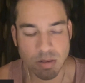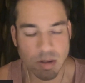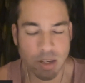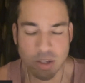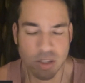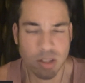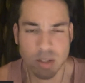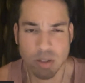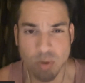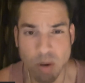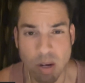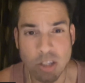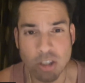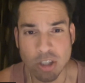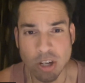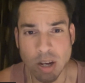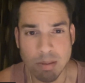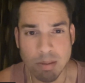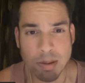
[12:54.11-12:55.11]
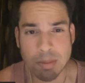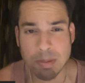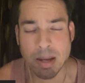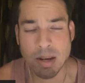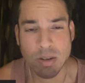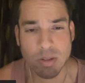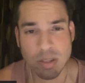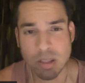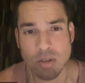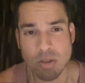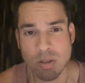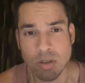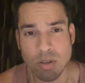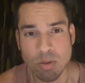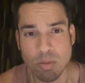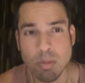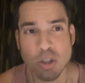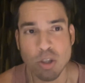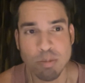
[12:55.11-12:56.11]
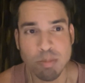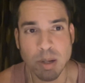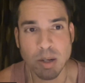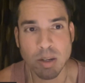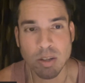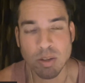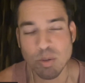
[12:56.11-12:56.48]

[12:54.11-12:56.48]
He did a great job. I mean, I don't think you could do much better.